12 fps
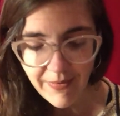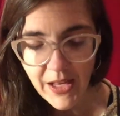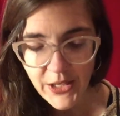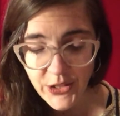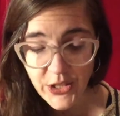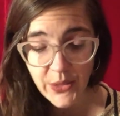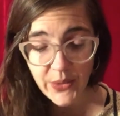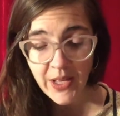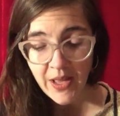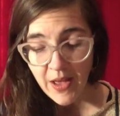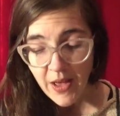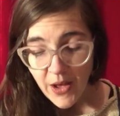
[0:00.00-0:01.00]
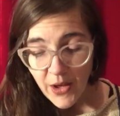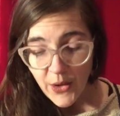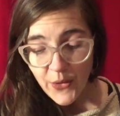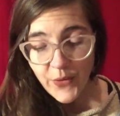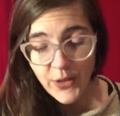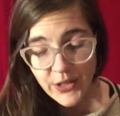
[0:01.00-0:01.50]
So
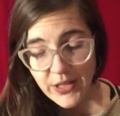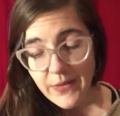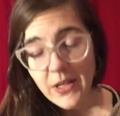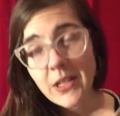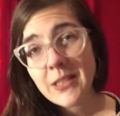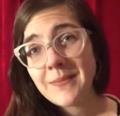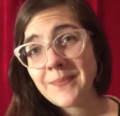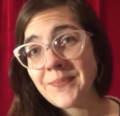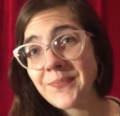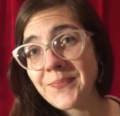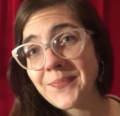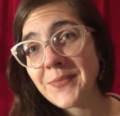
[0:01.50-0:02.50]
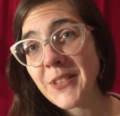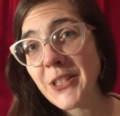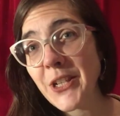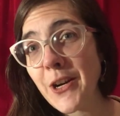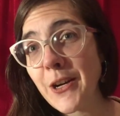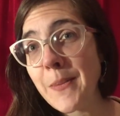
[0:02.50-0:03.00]
first of all, to
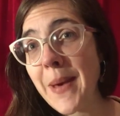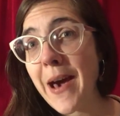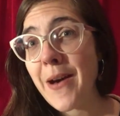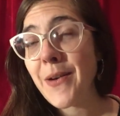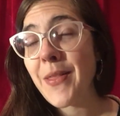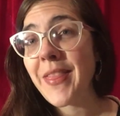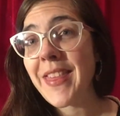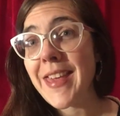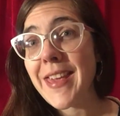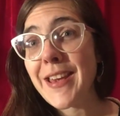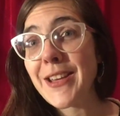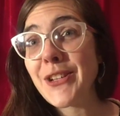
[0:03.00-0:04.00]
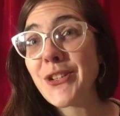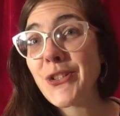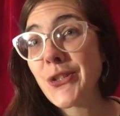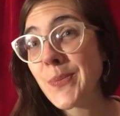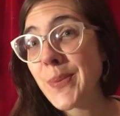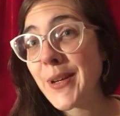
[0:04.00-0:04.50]
talk about the
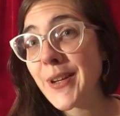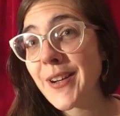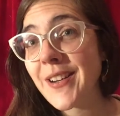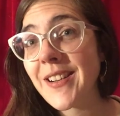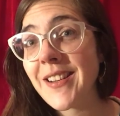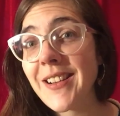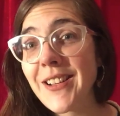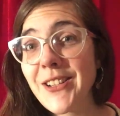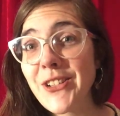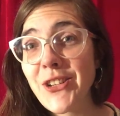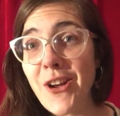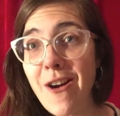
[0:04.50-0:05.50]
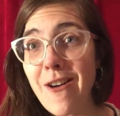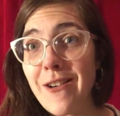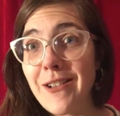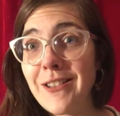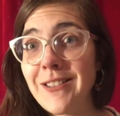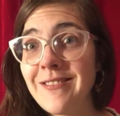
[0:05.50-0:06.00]
Jupiter
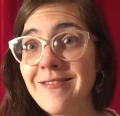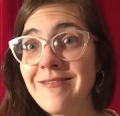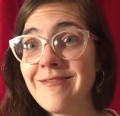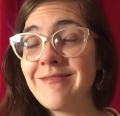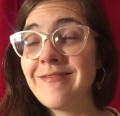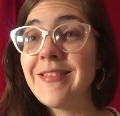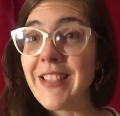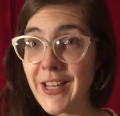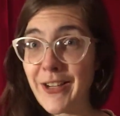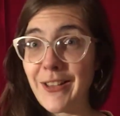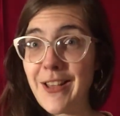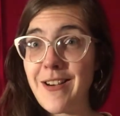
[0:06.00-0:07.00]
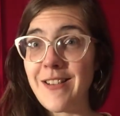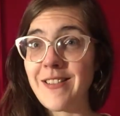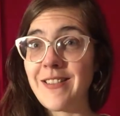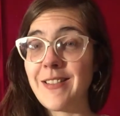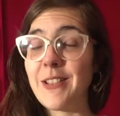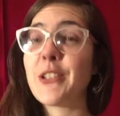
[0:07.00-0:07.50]
shawl knit along.
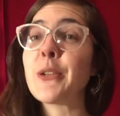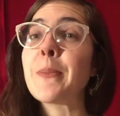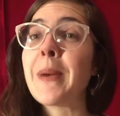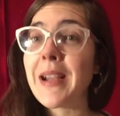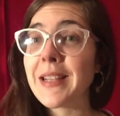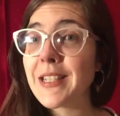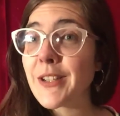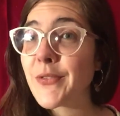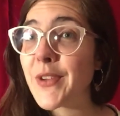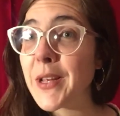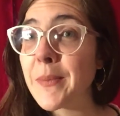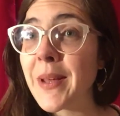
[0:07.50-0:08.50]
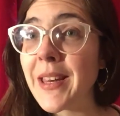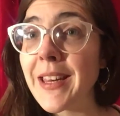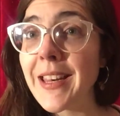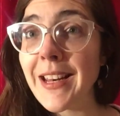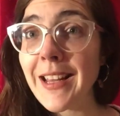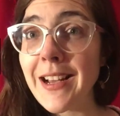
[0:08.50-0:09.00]
So my dear friend
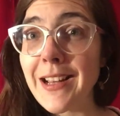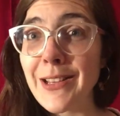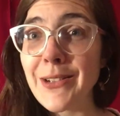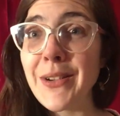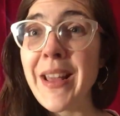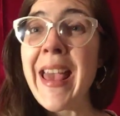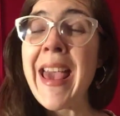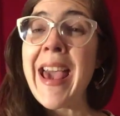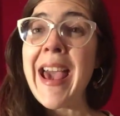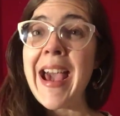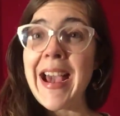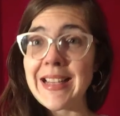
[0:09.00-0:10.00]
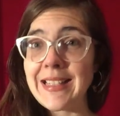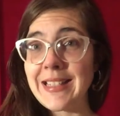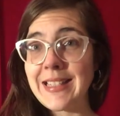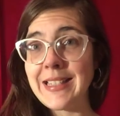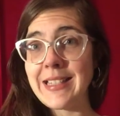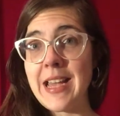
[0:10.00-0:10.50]
Marianela Gallo has
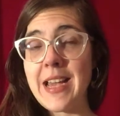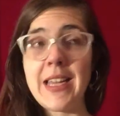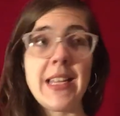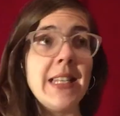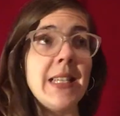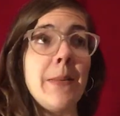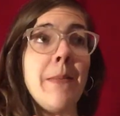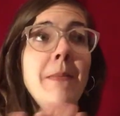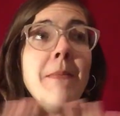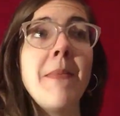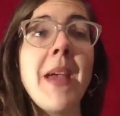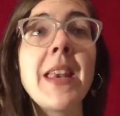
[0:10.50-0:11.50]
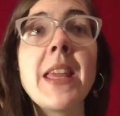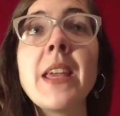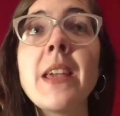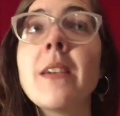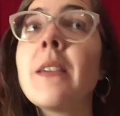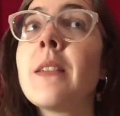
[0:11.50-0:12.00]
designed many